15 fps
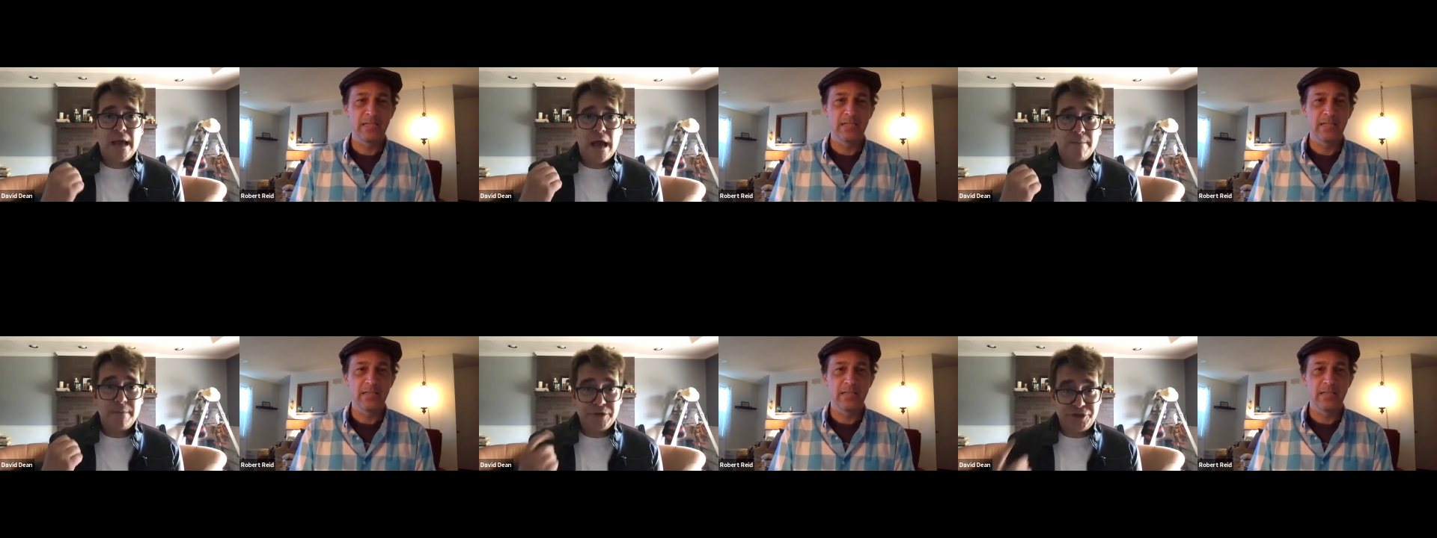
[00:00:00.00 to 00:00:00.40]

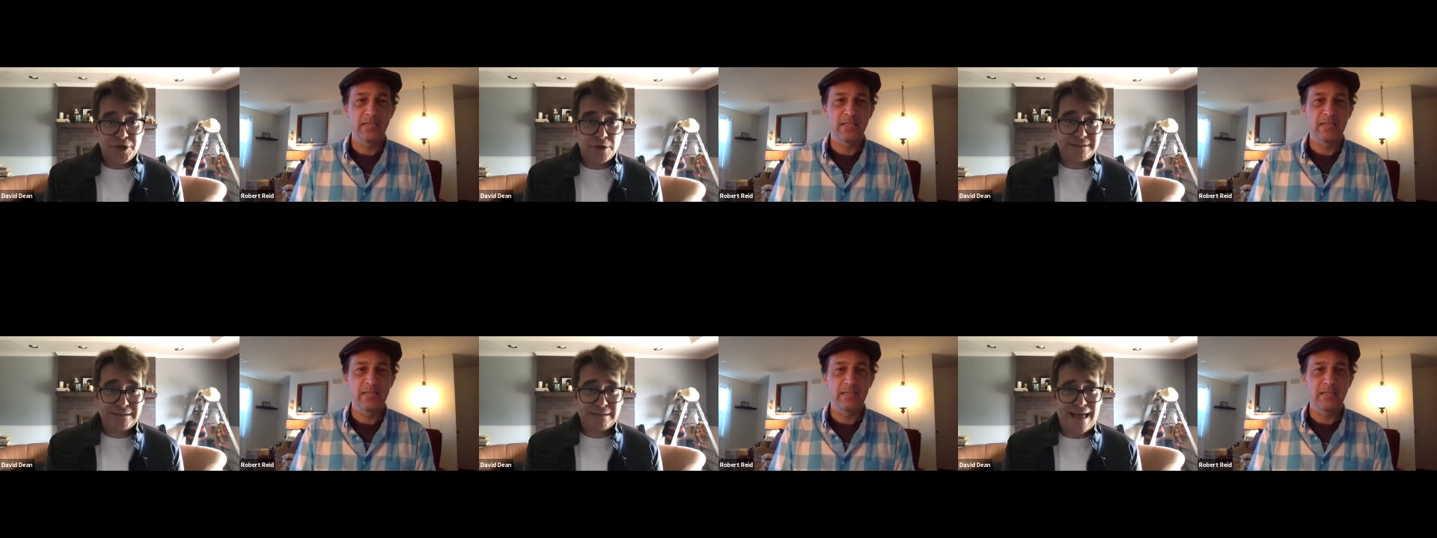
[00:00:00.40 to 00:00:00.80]
Speaker 1: um,
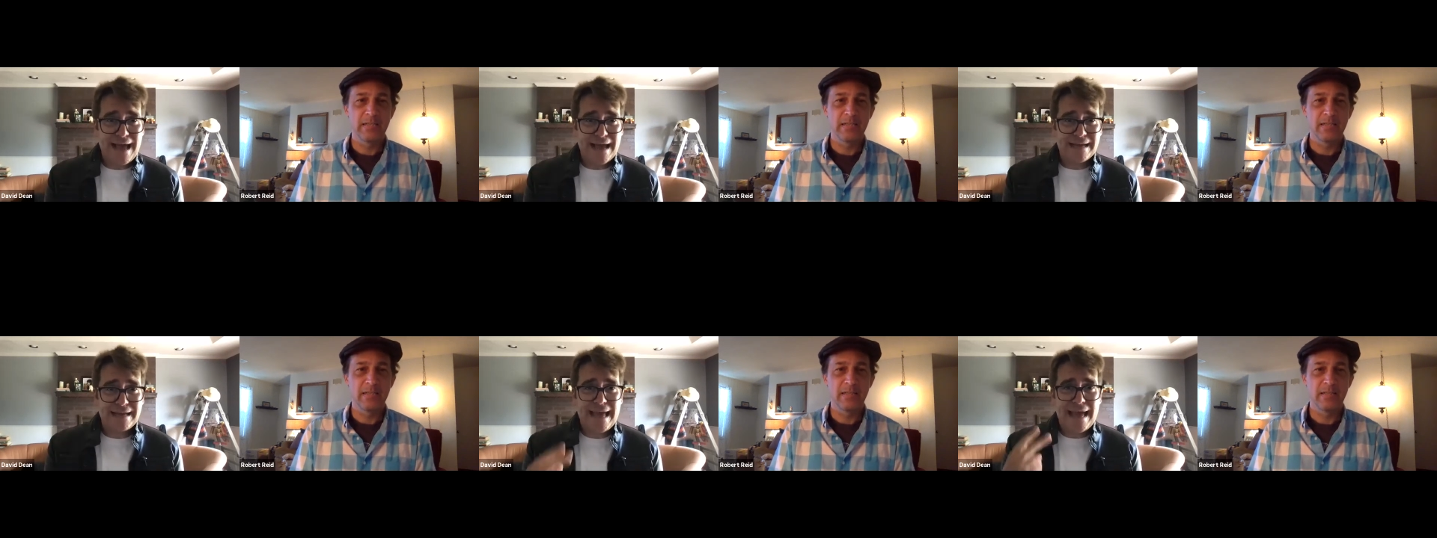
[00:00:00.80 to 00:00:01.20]
Joe
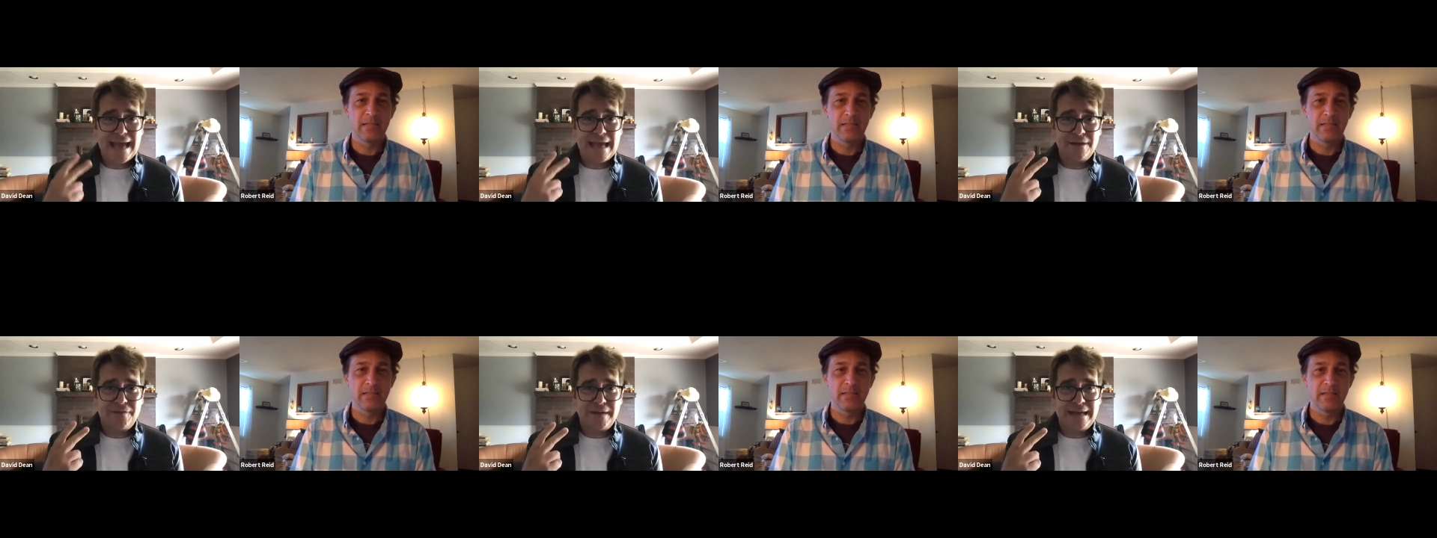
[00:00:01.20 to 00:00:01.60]
Slack,
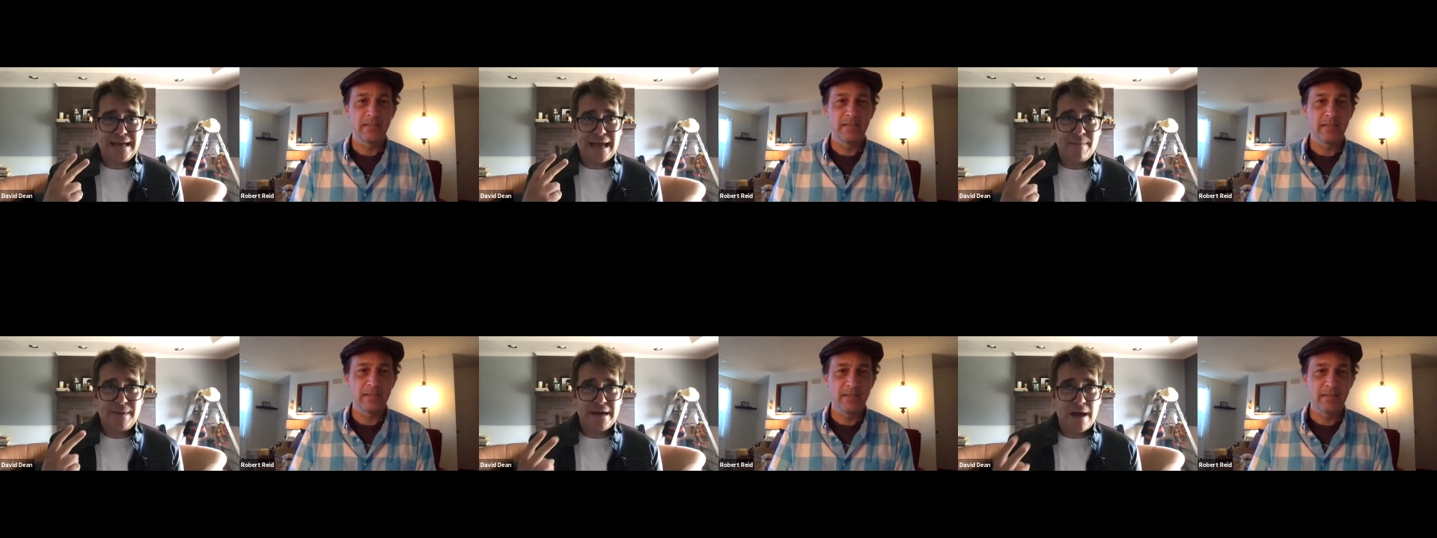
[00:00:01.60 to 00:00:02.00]
and
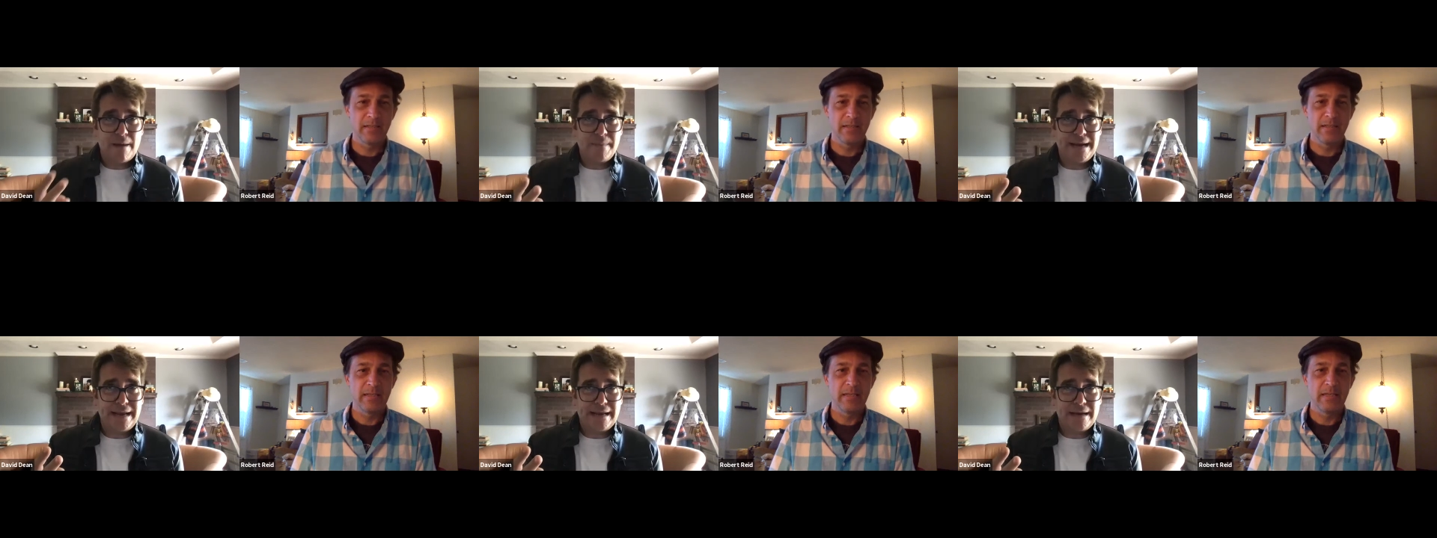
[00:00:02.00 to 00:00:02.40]
the Emmy
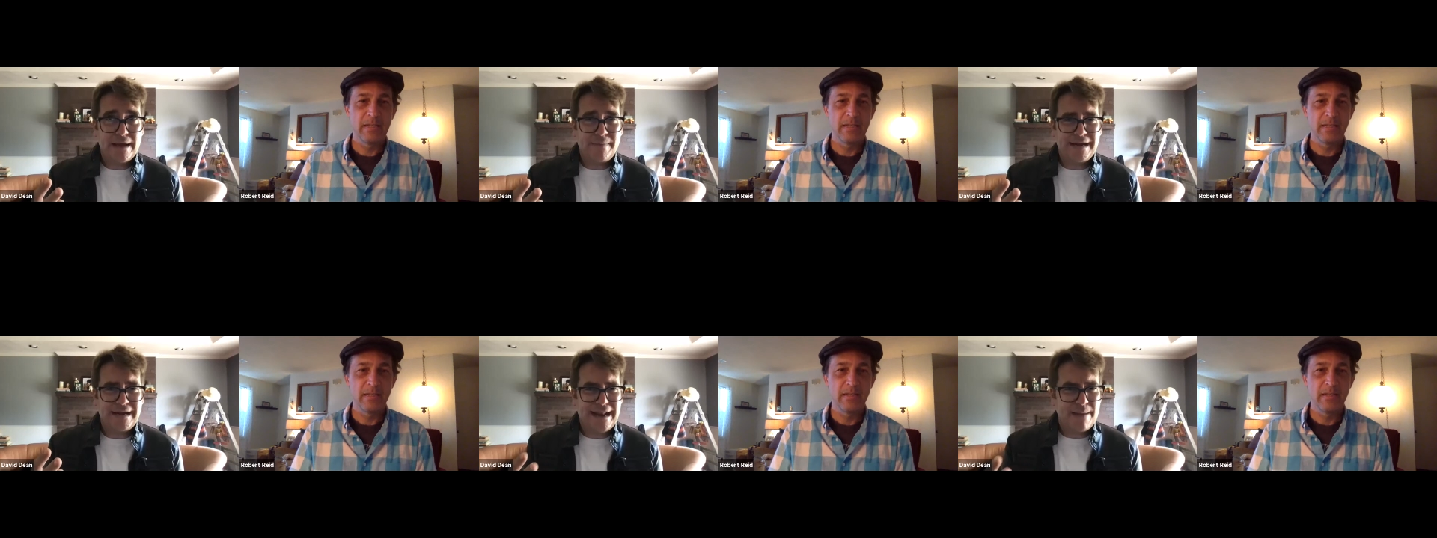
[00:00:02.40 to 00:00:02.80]

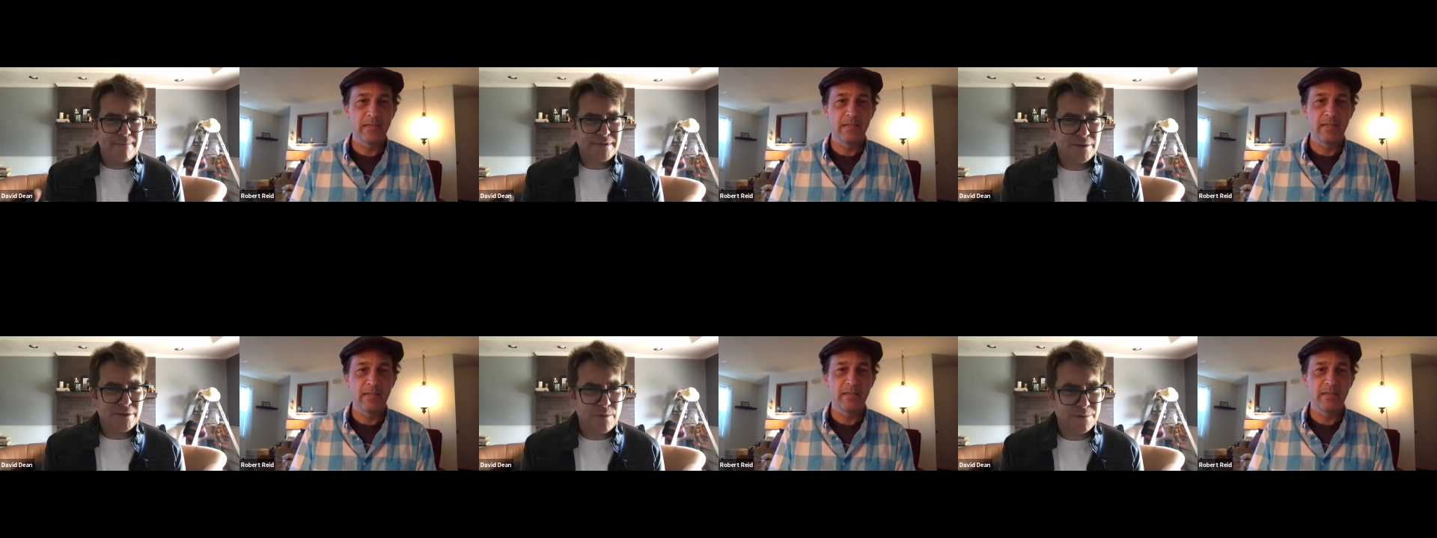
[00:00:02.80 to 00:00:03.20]
nominated
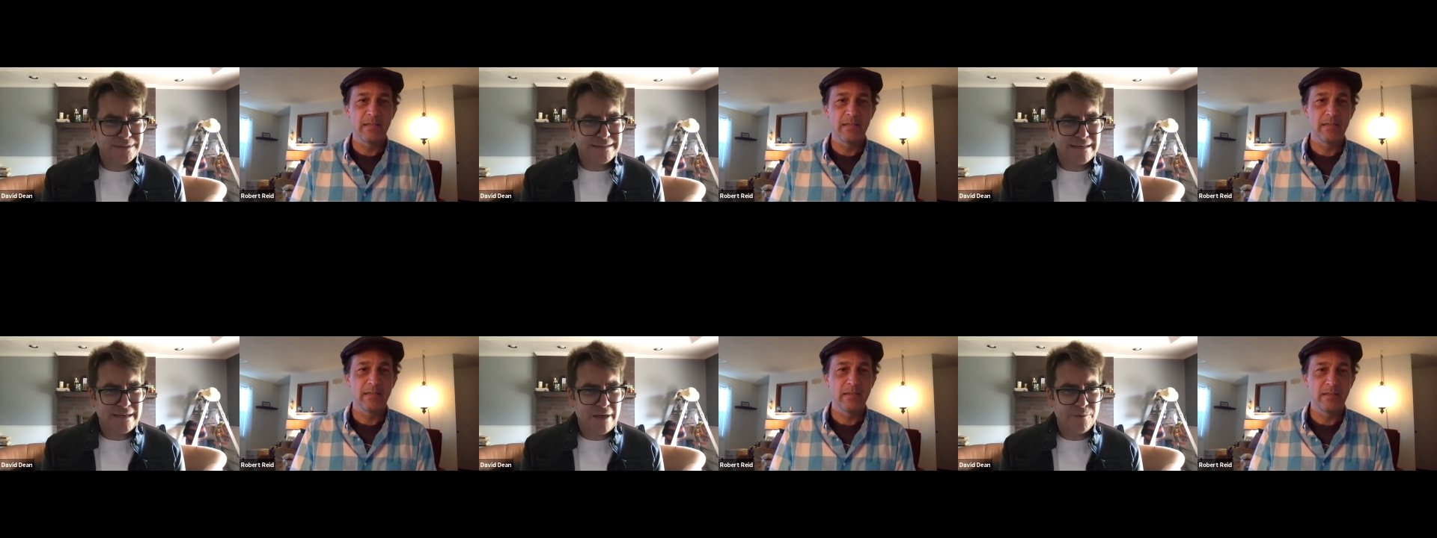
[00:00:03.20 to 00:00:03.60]
episode. What
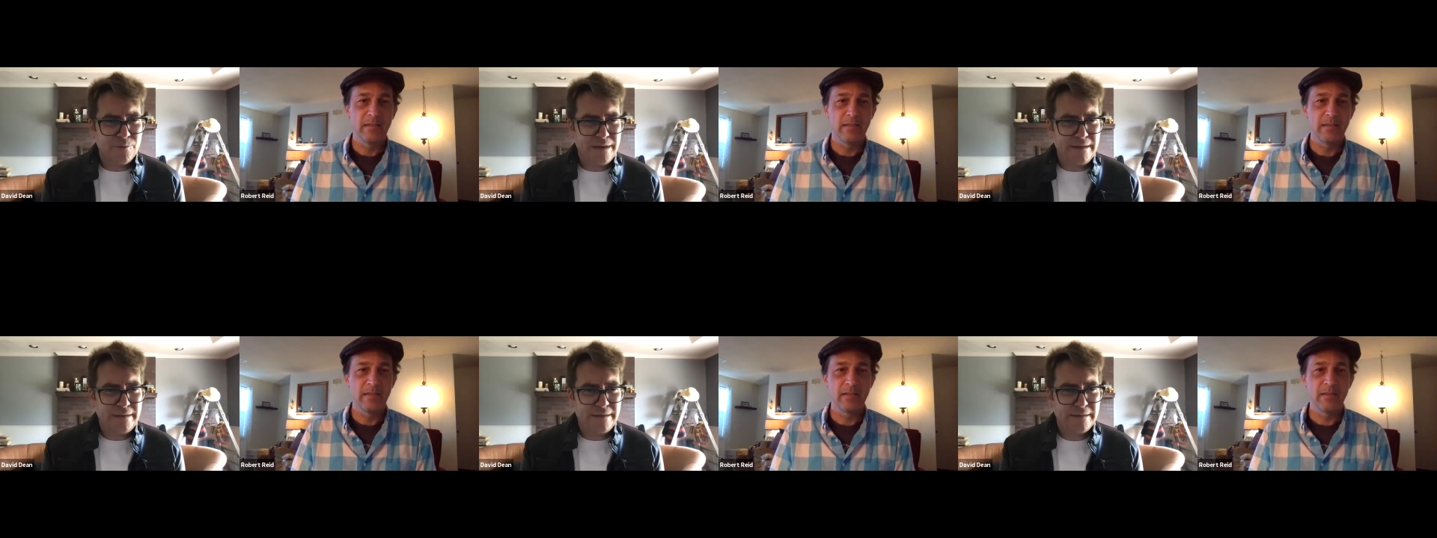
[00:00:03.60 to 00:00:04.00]
was the other
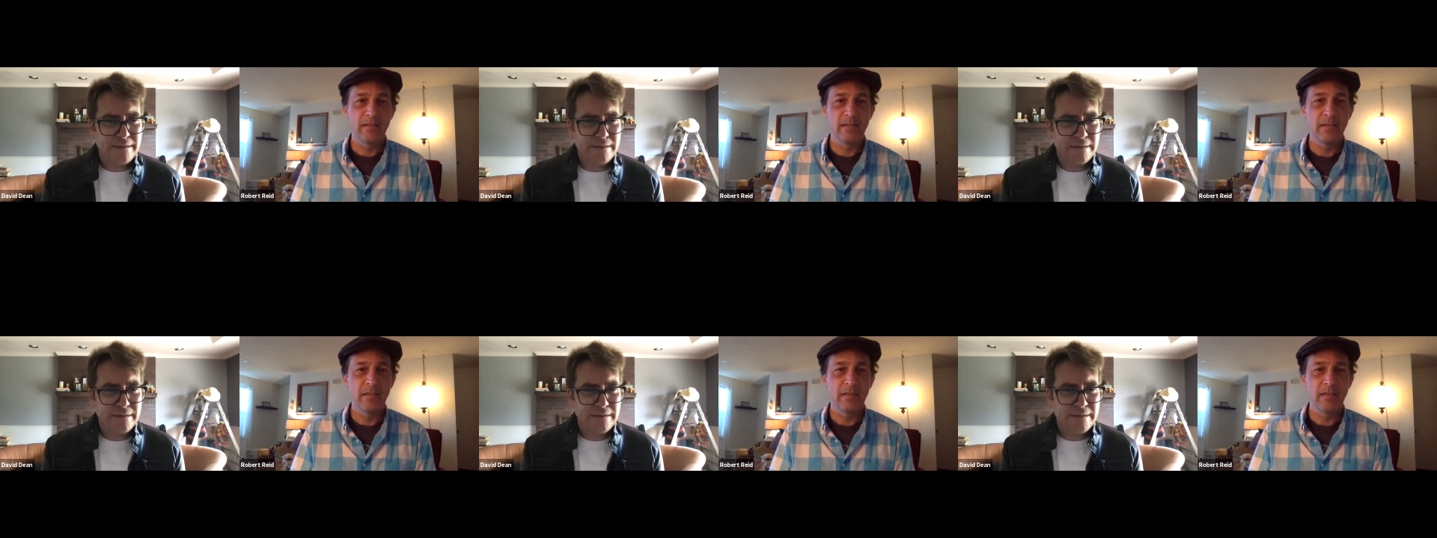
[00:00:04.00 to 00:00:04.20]
one?